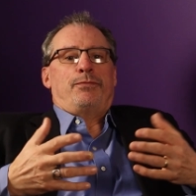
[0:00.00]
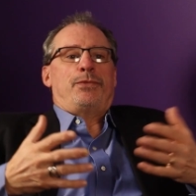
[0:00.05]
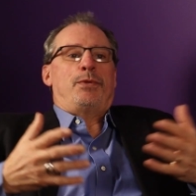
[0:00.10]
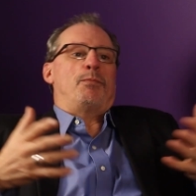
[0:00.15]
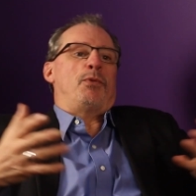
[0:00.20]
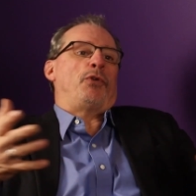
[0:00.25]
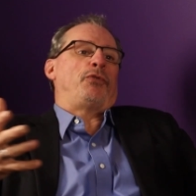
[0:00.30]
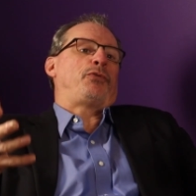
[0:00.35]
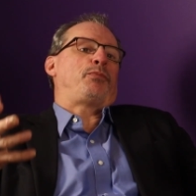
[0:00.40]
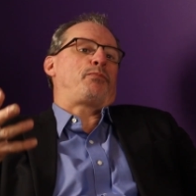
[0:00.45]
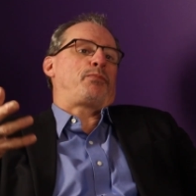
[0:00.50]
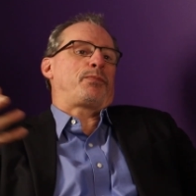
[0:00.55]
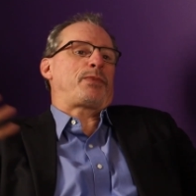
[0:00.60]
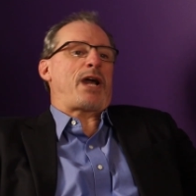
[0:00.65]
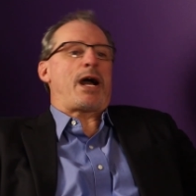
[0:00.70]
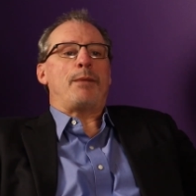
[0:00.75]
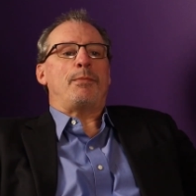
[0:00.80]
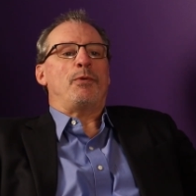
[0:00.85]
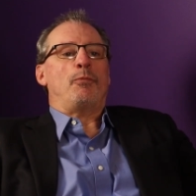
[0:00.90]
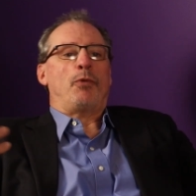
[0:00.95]
most
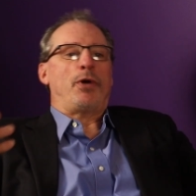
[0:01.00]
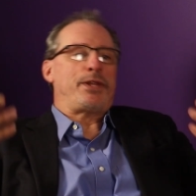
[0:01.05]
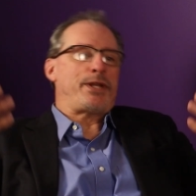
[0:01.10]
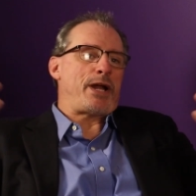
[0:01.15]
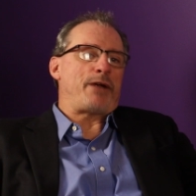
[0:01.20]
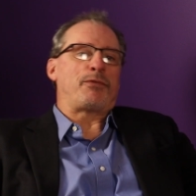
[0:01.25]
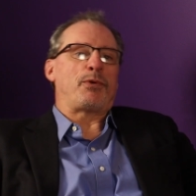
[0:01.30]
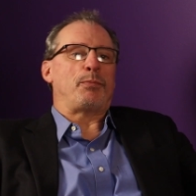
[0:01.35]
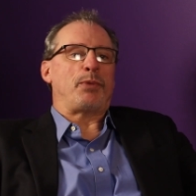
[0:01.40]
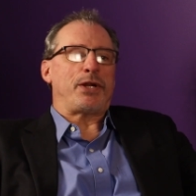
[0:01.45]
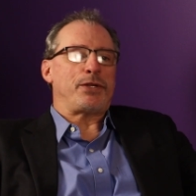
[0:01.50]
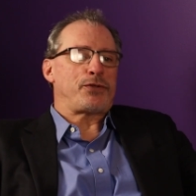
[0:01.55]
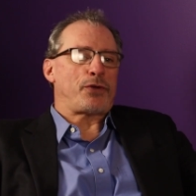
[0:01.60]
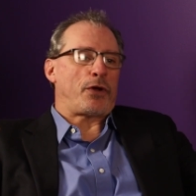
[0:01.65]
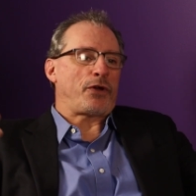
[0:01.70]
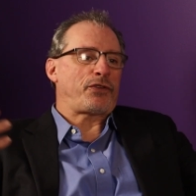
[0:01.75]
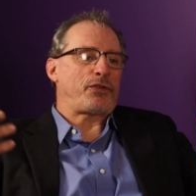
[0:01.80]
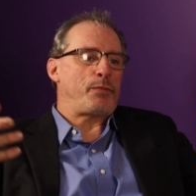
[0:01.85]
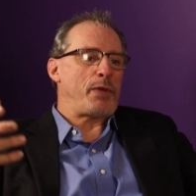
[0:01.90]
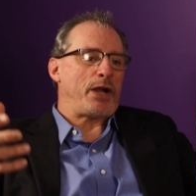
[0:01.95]
common one that everybody
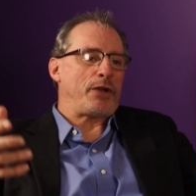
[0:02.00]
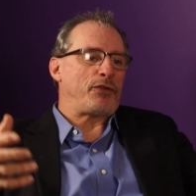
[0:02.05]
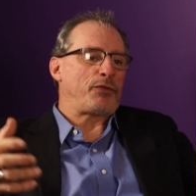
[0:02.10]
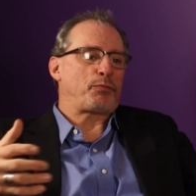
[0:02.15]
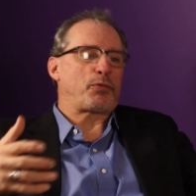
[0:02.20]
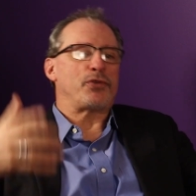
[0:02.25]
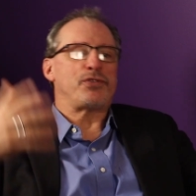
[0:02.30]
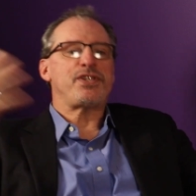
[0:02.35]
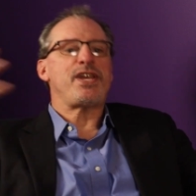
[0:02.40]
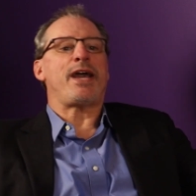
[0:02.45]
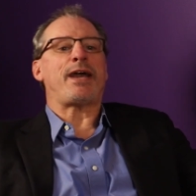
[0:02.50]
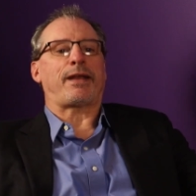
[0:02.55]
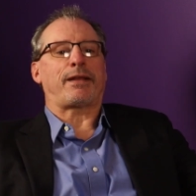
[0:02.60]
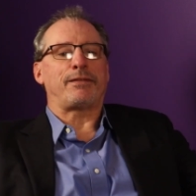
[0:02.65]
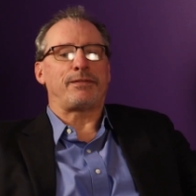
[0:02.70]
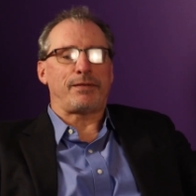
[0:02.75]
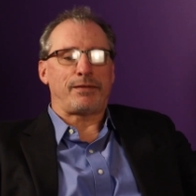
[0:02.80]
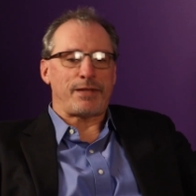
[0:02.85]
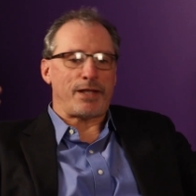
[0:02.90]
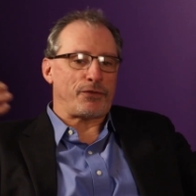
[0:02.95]
talks about is
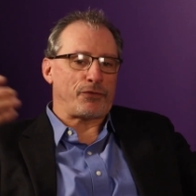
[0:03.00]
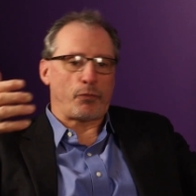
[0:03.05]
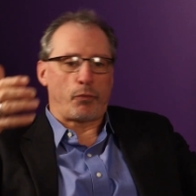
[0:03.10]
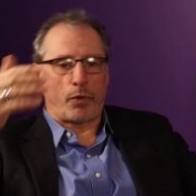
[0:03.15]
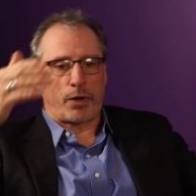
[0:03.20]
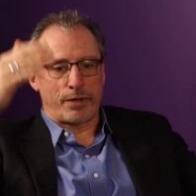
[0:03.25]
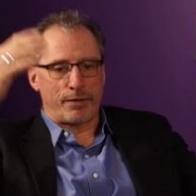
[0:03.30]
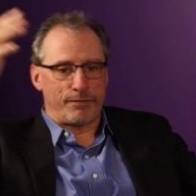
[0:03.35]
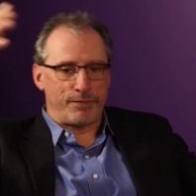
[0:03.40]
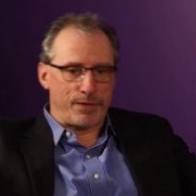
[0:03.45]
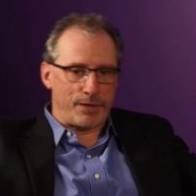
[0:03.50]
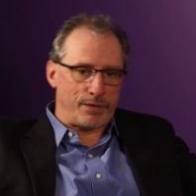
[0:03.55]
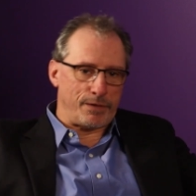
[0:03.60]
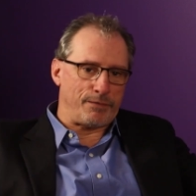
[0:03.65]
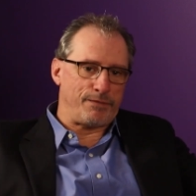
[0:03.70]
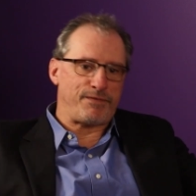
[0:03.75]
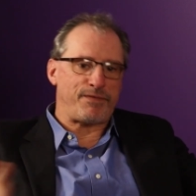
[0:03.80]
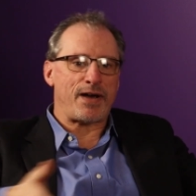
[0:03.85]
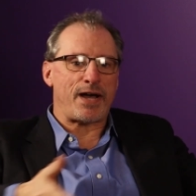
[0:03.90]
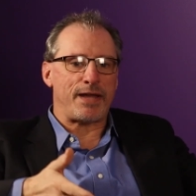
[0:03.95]
protect. That's one of
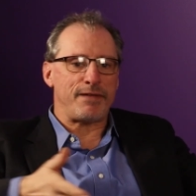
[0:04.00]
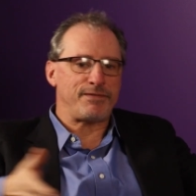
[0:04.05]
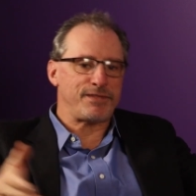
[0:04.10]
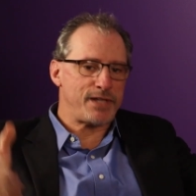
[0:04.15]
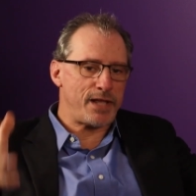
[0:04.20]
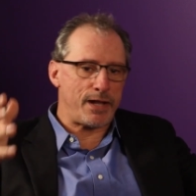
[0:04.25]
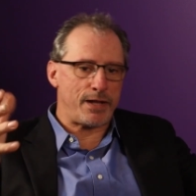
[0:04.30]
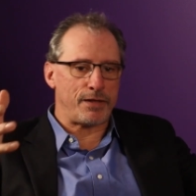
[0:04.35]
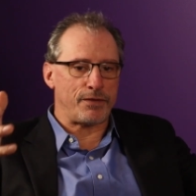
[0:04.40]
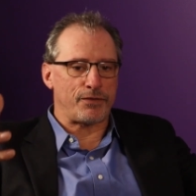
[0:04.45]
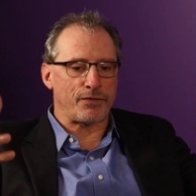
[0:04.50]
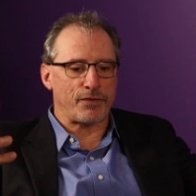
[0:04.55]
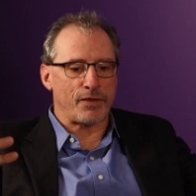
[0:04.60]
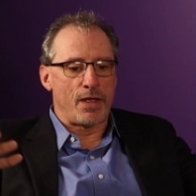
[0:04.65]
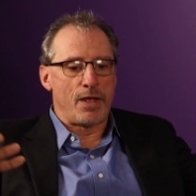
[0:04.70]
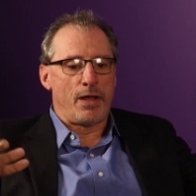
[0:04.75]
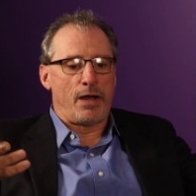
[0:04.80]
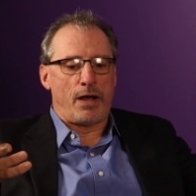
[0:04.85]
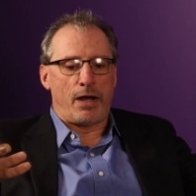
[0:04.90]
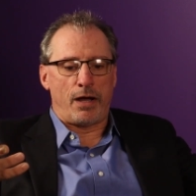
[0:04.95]
the 5 tenets
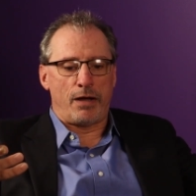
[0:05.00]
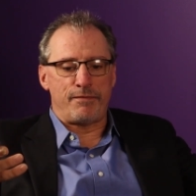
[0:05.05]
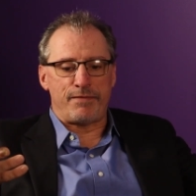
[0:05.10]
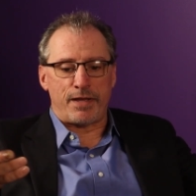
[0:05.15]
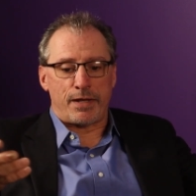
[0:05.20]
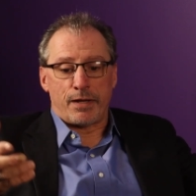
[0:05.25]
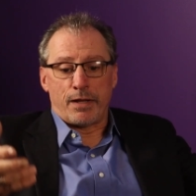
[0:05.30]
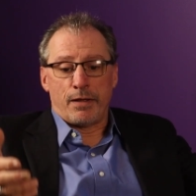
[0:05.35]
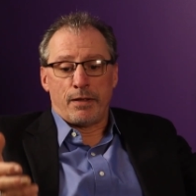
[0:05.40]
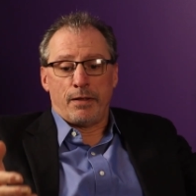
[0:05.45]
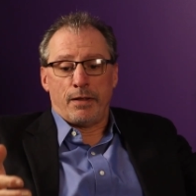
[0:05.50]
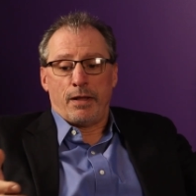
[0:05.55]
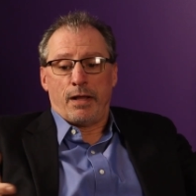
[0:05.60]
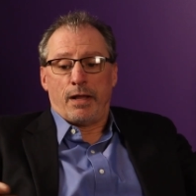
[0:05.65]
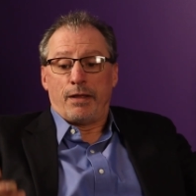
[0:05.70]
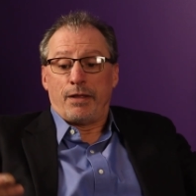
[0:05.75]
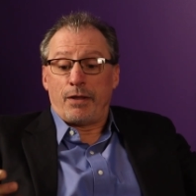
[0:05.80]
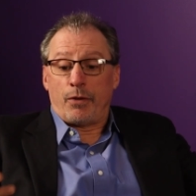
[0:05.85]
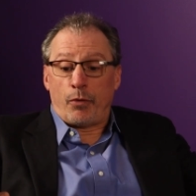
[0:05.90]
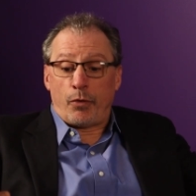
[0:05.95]
of it.
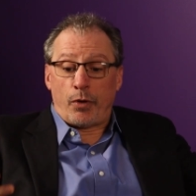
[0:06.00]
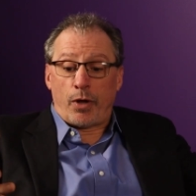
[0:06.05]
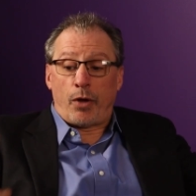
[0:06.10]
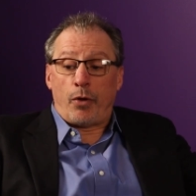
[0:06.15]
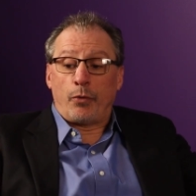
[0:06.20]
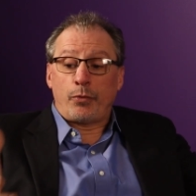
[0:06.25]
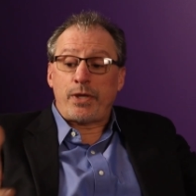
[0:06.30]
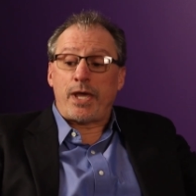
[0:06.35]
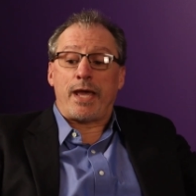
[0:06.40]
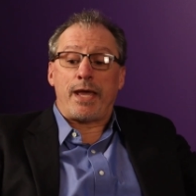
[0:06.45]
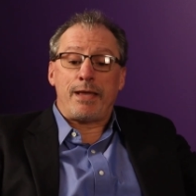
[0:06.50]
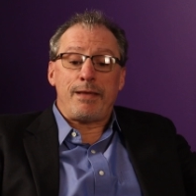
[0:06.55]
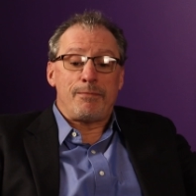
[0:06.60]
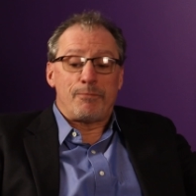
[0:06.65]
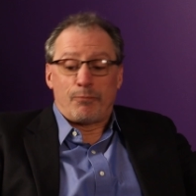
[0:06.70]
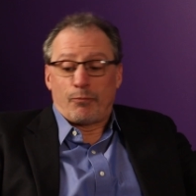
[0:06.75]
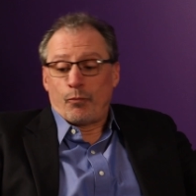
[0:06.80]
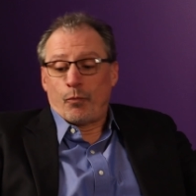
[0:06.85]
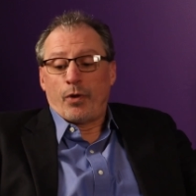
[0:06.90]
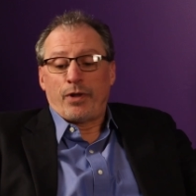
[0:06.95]

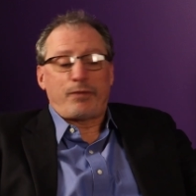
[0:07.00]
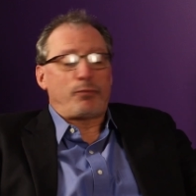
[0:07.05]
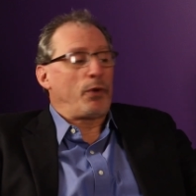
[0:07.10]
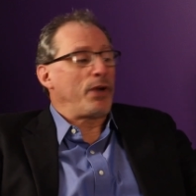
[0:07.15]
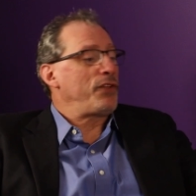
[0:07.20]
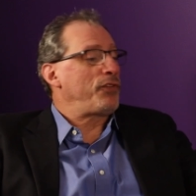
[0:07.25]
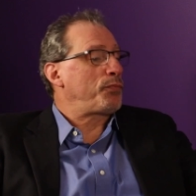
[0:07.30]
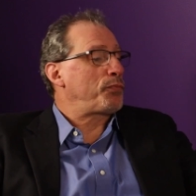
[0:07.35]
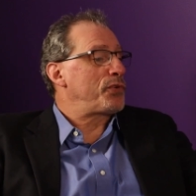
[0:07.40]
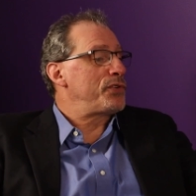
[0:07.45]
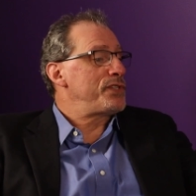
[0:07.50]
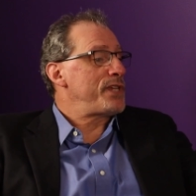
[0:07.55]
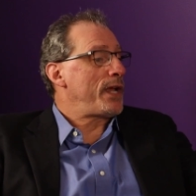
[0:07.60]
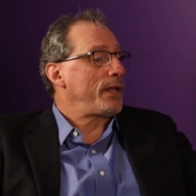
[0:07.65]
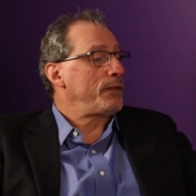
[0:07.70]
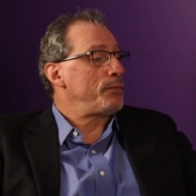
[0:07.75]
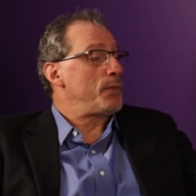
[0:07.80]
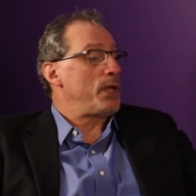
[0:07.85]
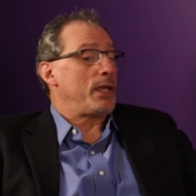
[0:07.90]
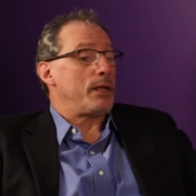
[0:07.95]
Okay, what does
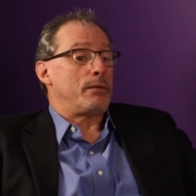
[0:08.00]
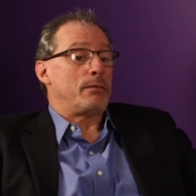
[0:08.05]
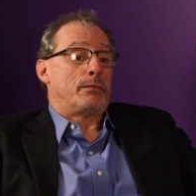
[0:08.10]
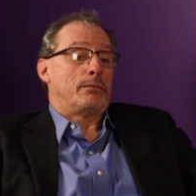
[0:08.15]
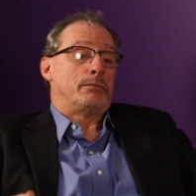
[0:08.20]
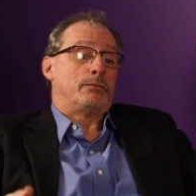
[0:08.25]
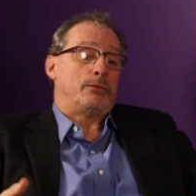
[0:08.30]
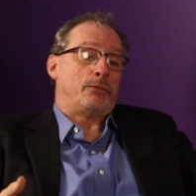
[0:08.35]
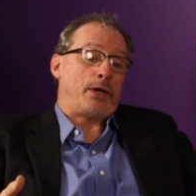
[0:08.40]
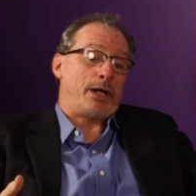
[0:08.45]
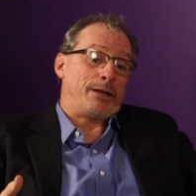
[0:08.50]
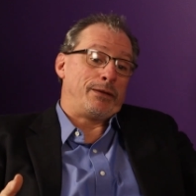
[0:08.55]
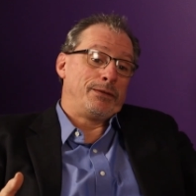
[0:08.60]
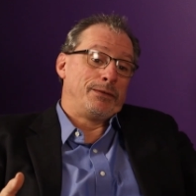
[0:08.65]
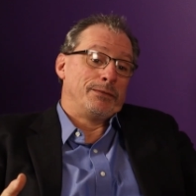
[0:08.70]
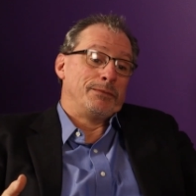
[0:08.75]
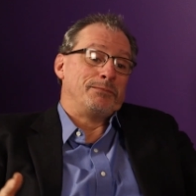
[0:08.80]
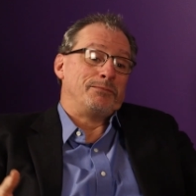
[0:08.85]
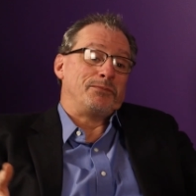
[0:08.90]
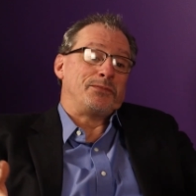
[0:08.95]
protect mean?
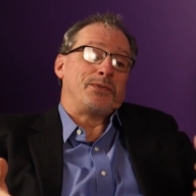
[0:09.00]
Well,